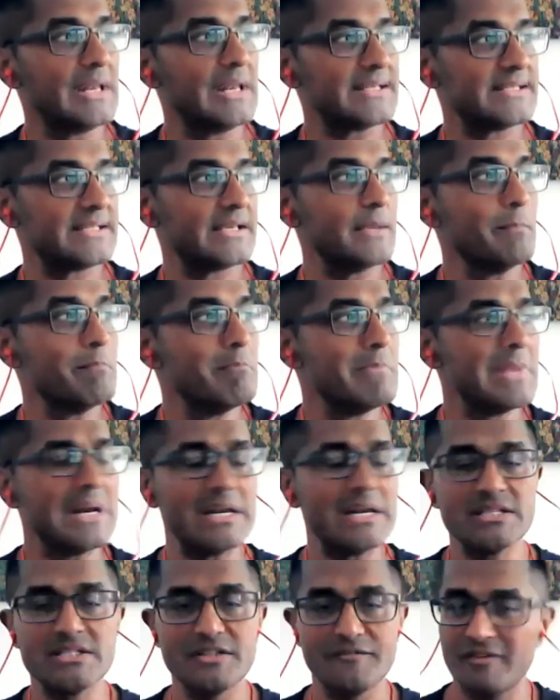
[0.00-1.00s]
let's say
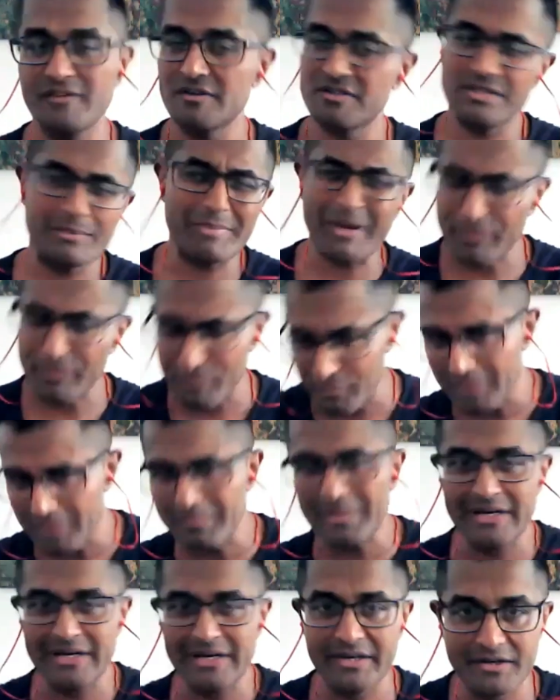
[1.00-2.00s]
millions of years, about
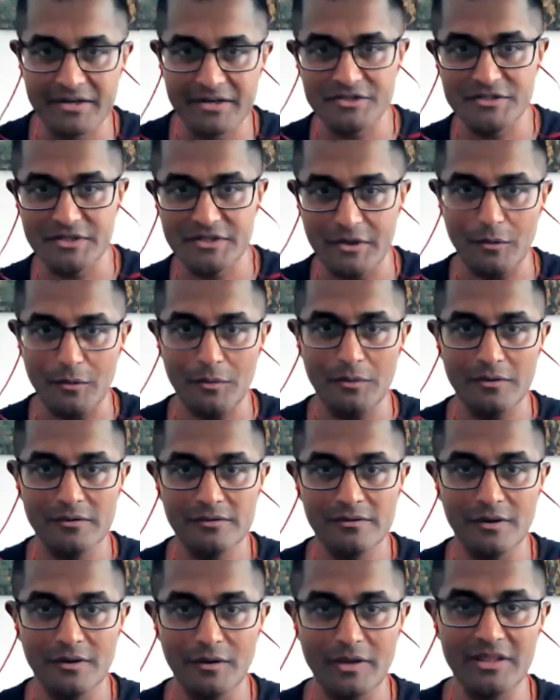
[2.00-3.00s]
3 million years ago.
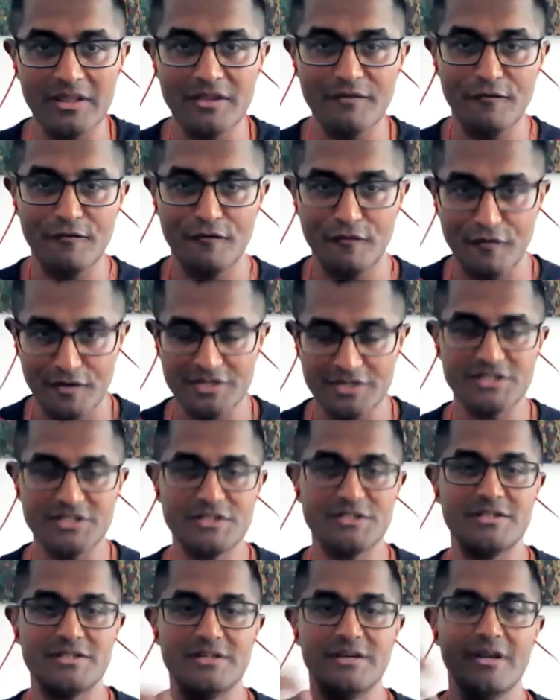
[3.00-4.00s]
Okay. The
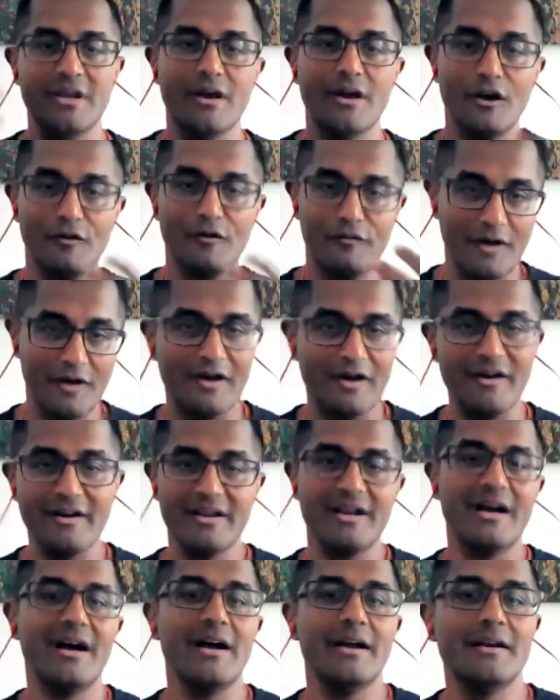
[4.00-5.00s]
first of
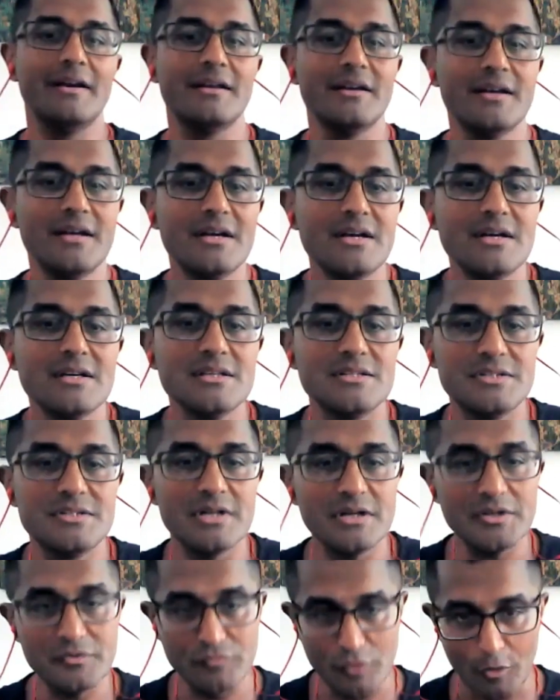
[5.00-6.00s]
our kind
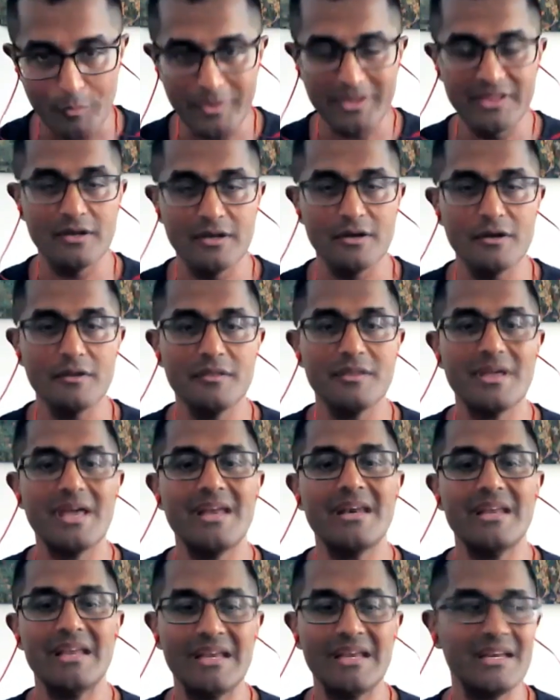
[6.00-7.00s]
started roaming the earth
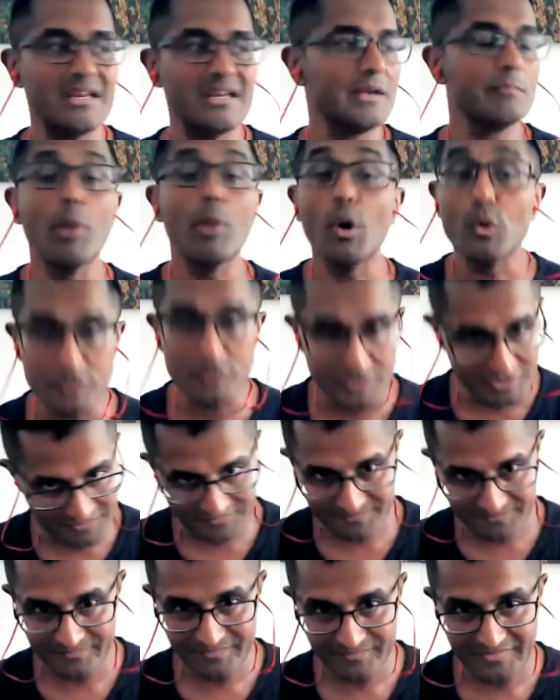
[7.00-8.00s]
and eating
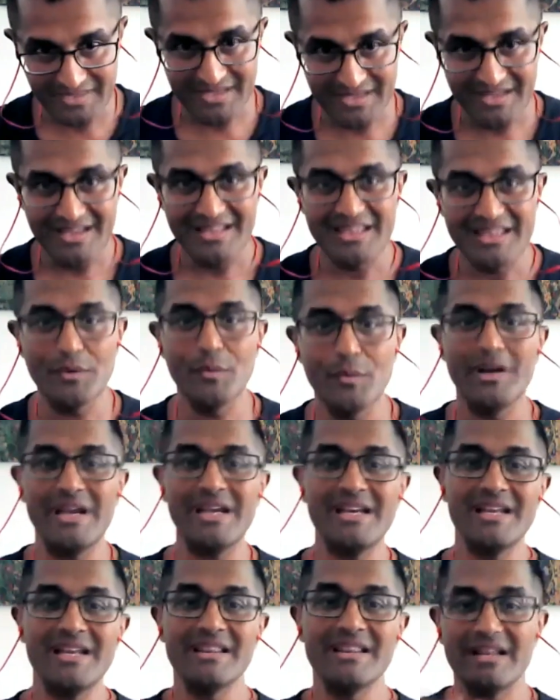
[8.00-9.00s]
bones. They were
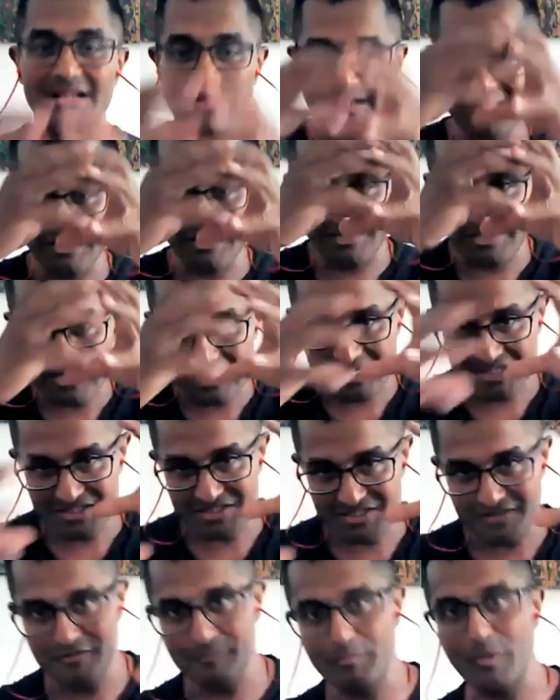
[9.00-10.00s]
eating the
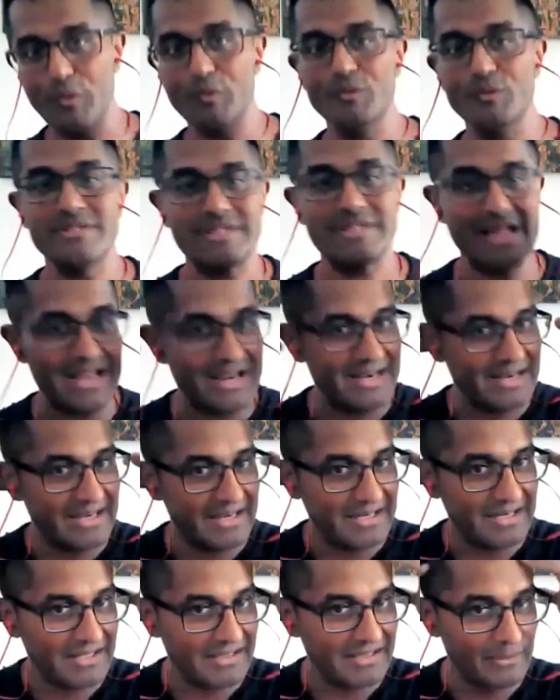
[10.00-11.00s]
contents of the bones
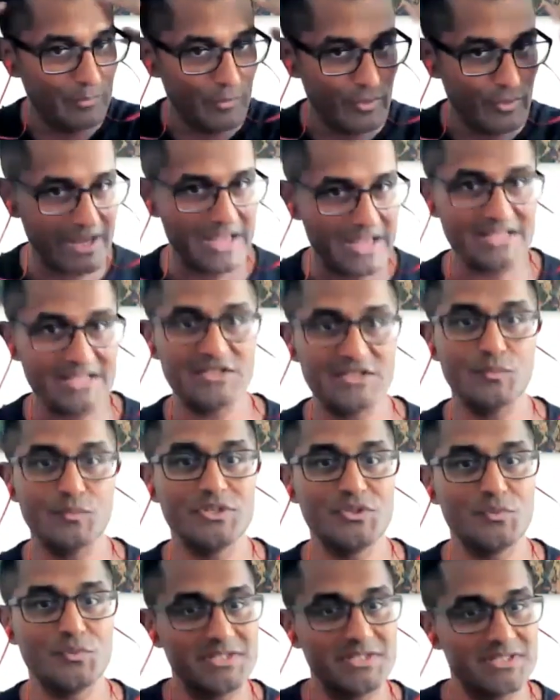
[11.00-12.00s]
and eating the brains,
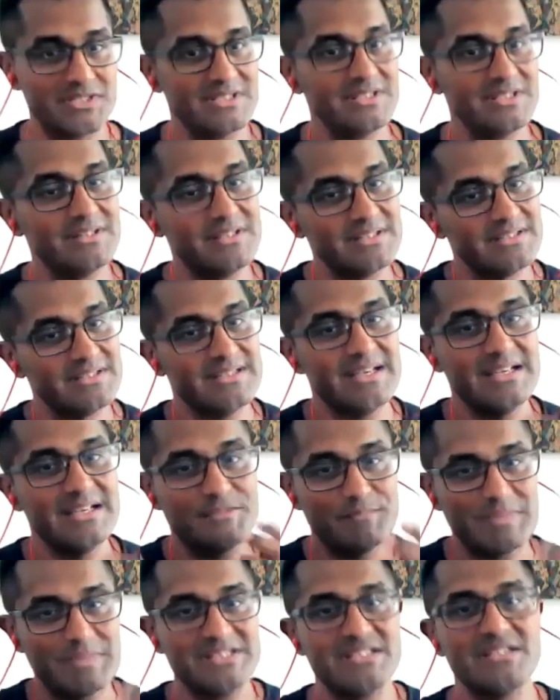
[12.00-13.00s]
which was this
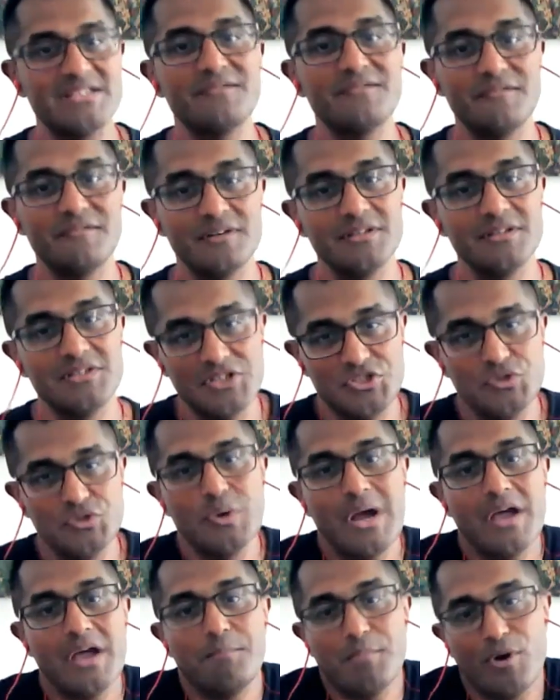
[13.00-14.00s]
expensive
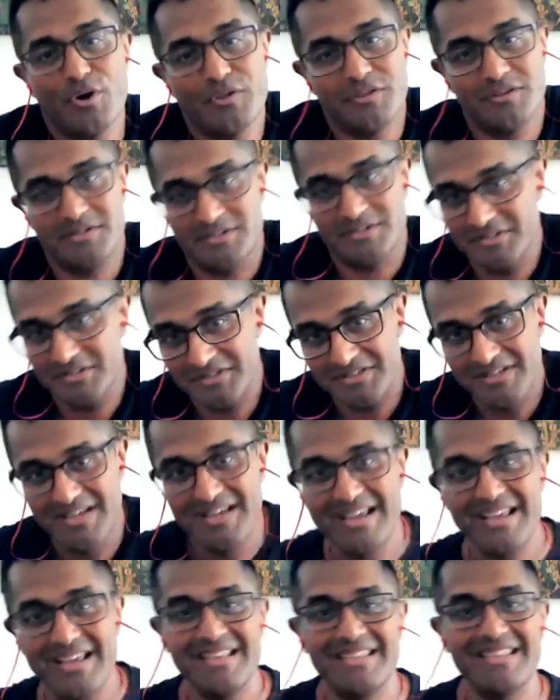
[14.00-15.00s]
tissue hypothesis
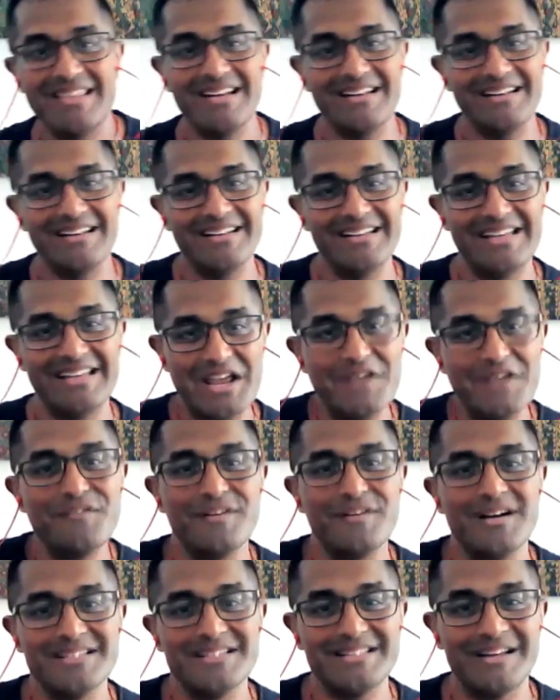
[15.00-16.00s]
that
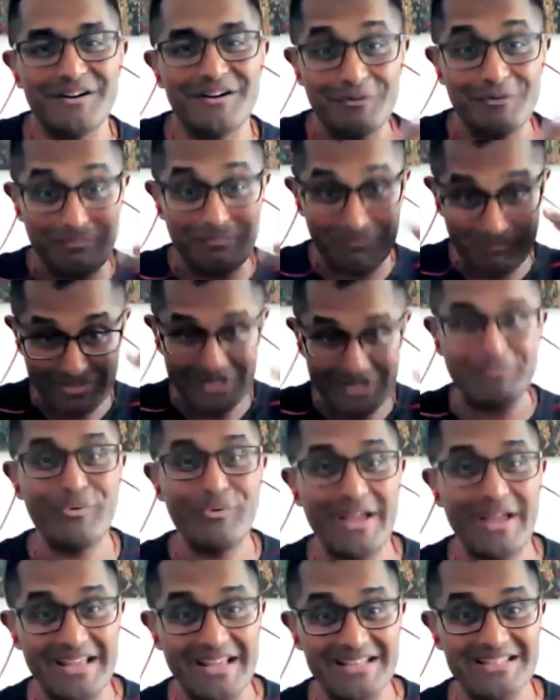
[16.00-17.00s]
gave us our
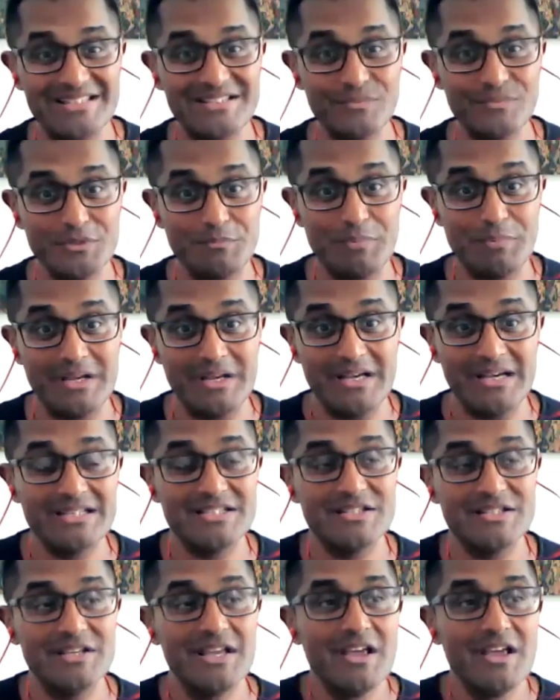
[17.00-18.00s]
big brains was
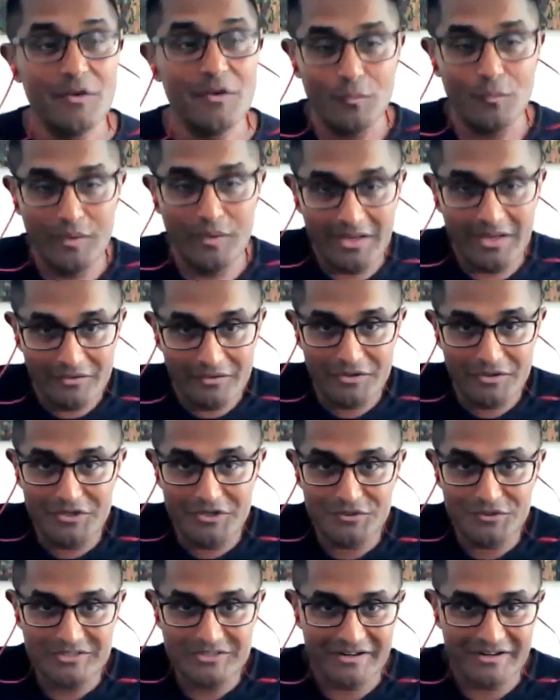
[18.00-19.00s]
because we
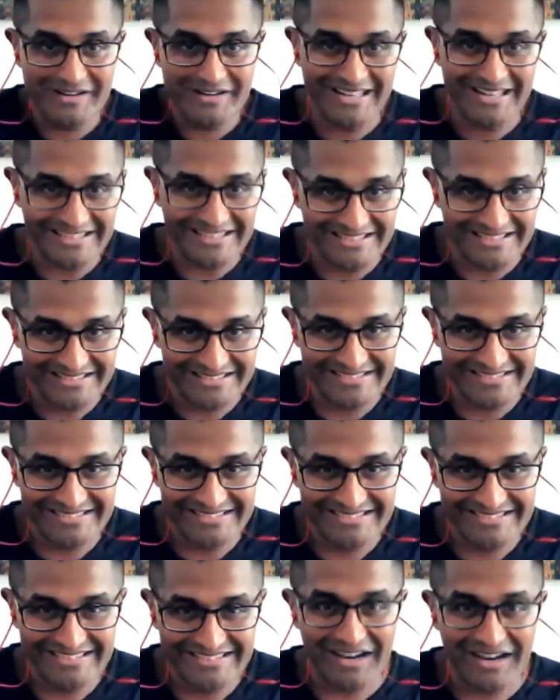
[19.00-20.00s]
reduced our gut,
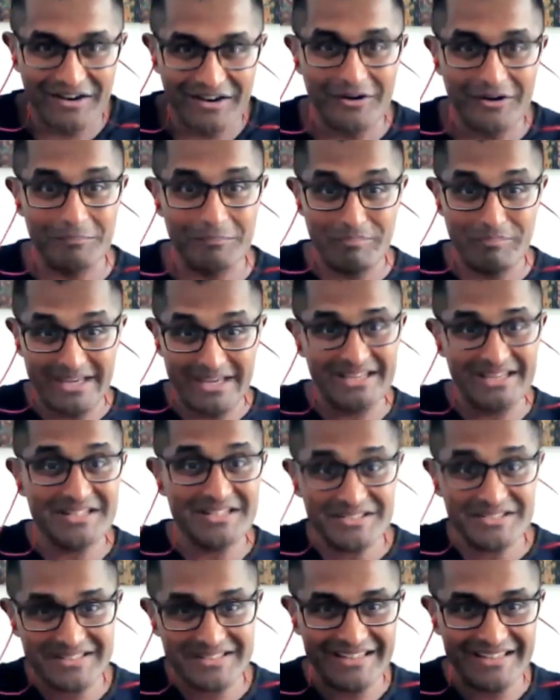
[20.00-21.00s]
our big
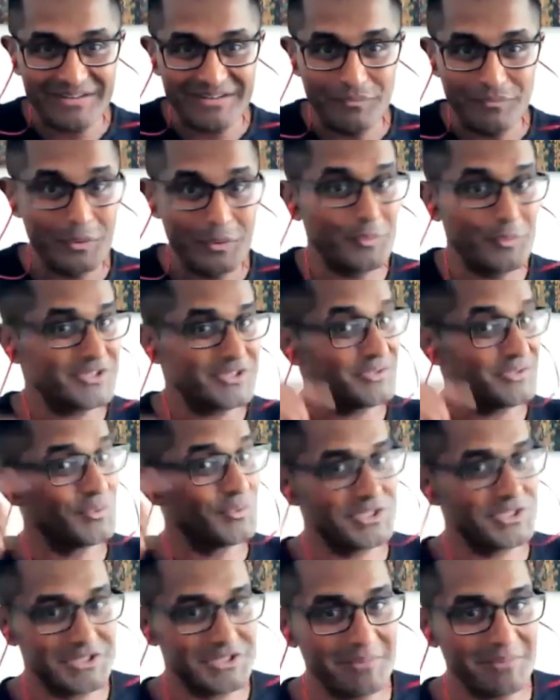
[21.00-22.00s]
intestine.
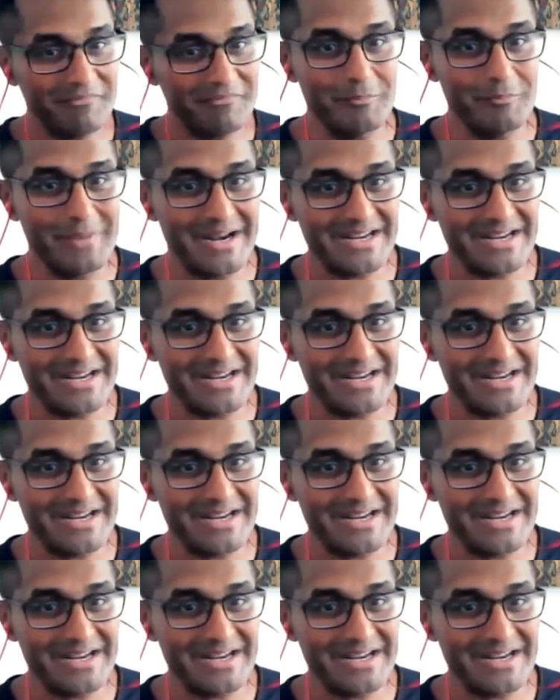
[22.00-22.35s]
We stopped